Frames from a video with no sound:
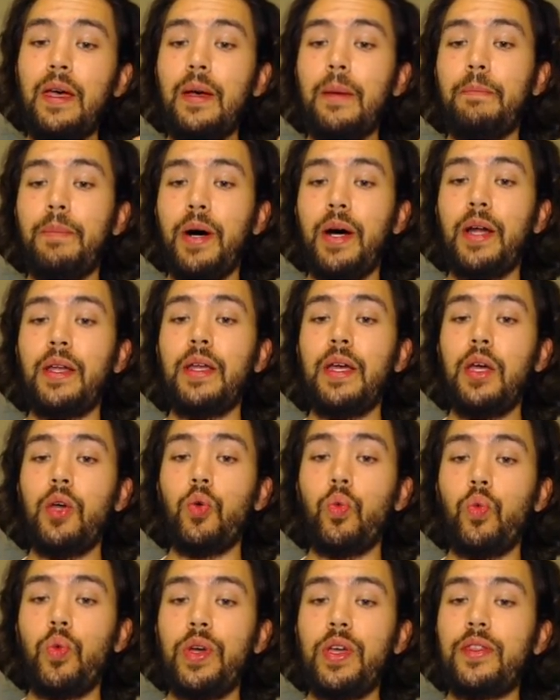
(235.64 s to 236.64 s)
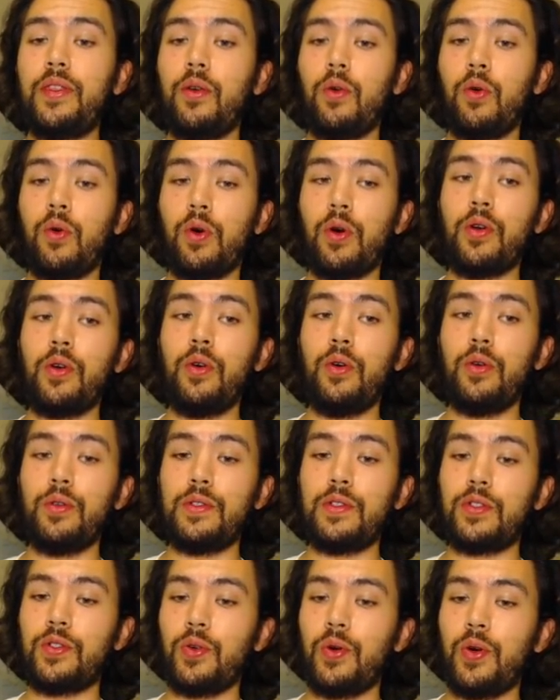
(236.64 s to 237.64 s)
But with Oracle
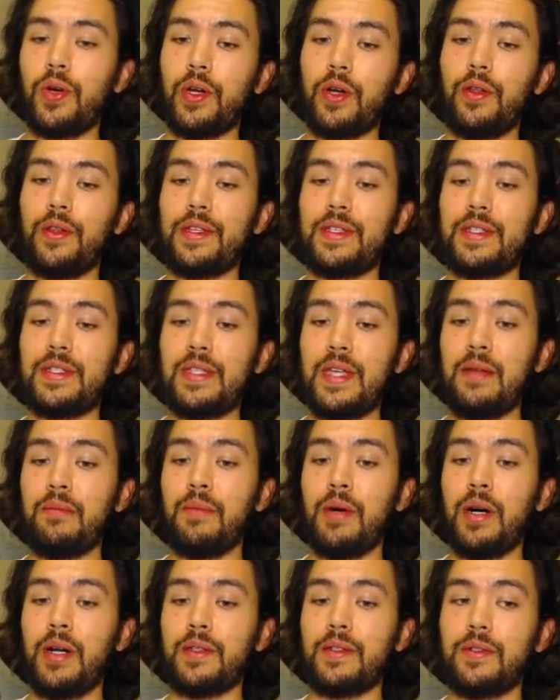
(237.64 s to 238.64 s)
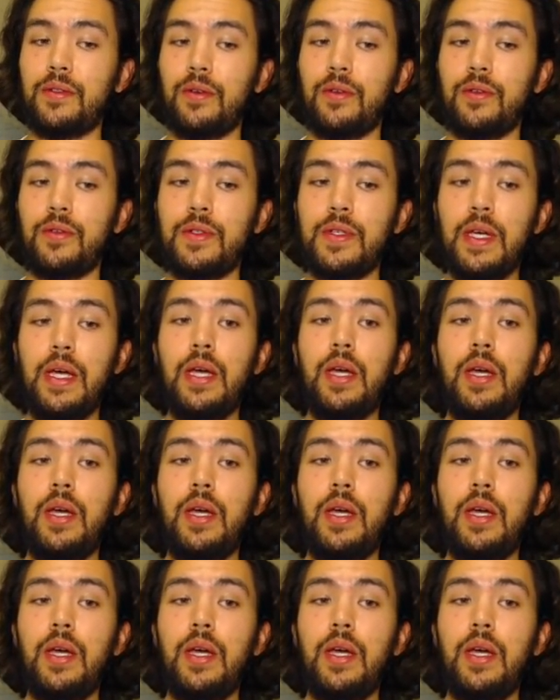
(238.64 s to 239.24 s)
destroying all the set monsters,